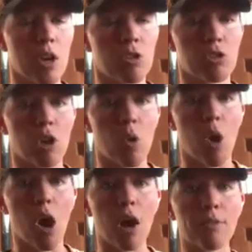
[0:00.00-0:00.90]

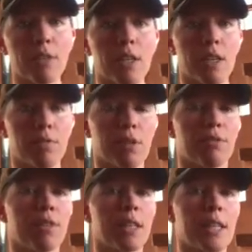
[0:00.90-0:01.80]
So often if you're
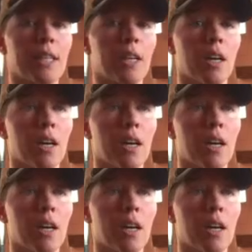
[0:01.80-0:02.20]
feeling